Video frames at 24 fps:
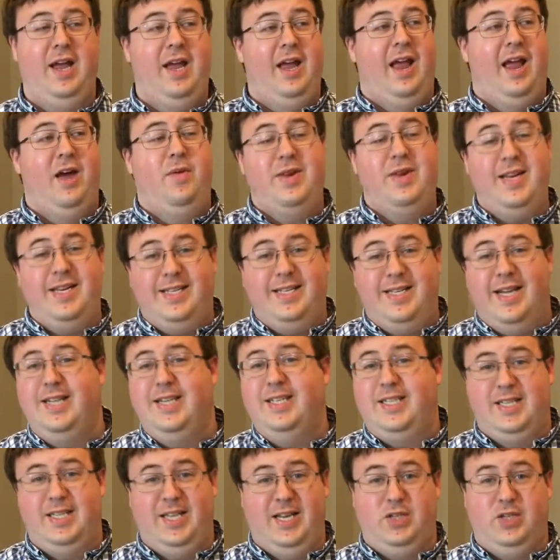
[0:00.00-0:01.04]
and when he
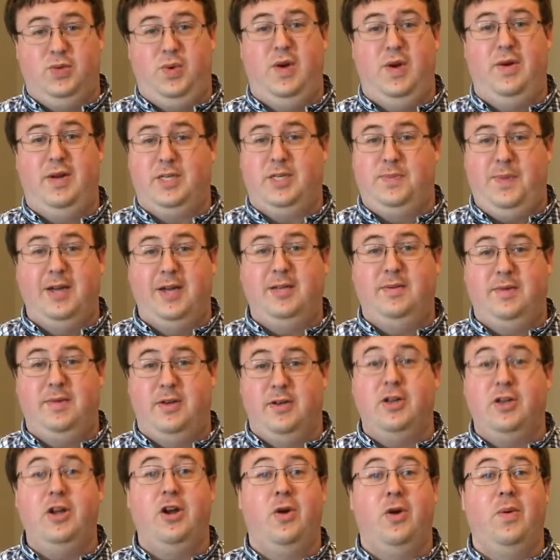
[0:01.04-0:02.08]
does things we don't expect him to
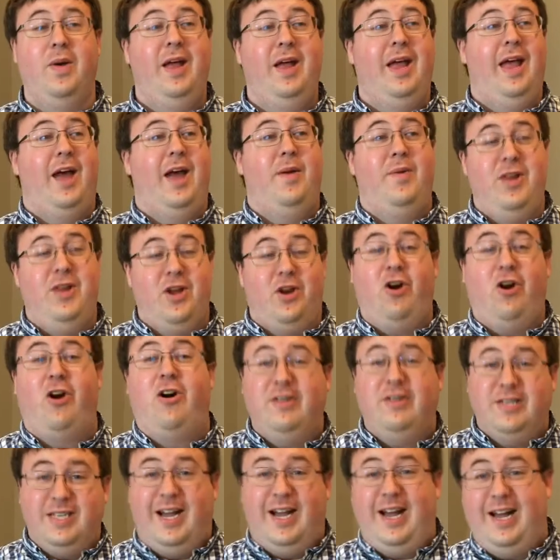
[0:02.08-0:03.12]
do, and when he
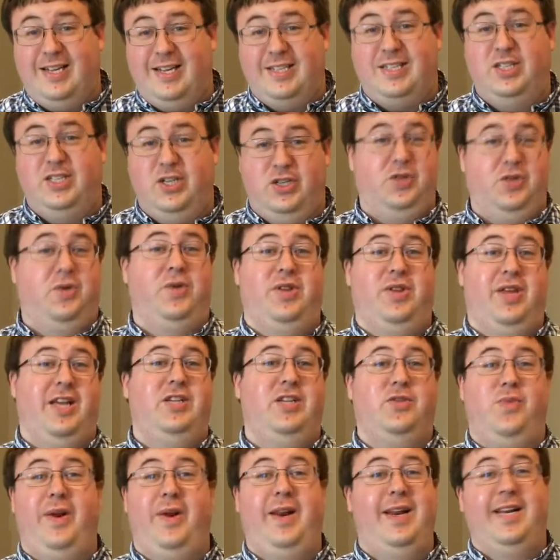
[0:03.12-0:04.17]
calls us to do
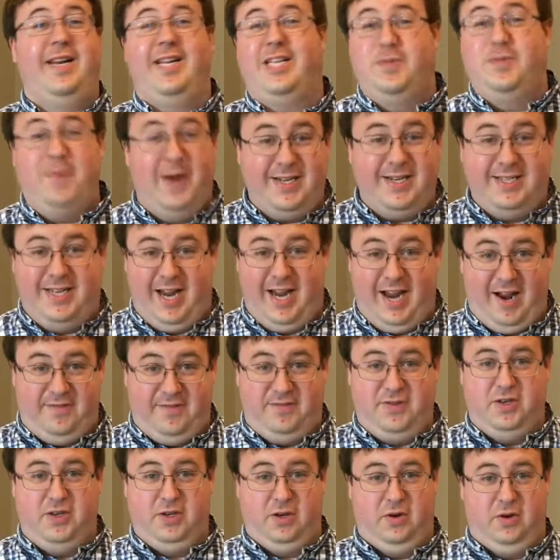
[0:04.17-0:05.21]
things we didn't expect to have
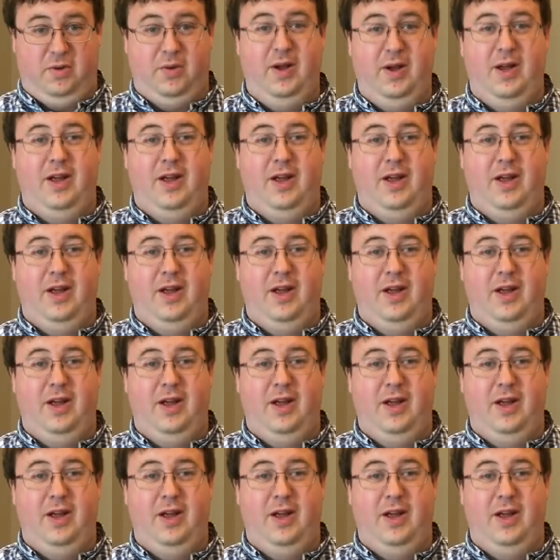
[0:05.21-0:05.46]
to do,